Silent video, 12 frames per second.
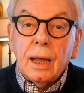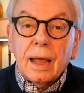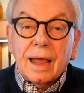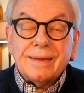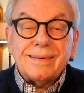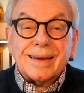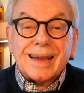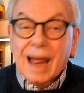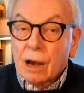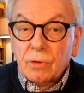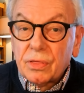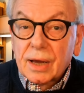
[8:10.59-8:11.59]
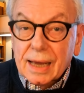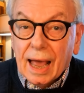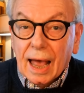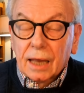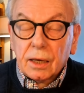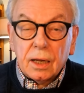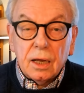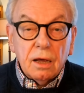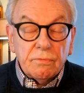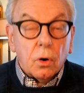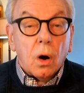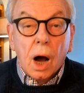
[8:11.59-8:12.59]
is to carry the can
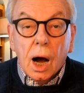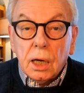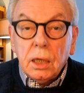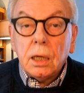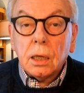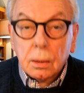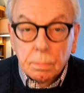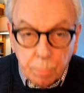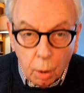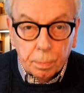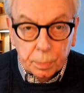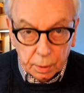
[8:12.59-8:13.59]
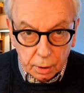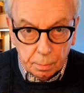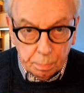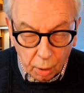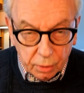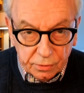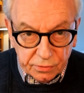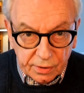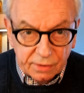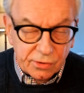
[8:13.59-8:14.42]
for unpopular policies,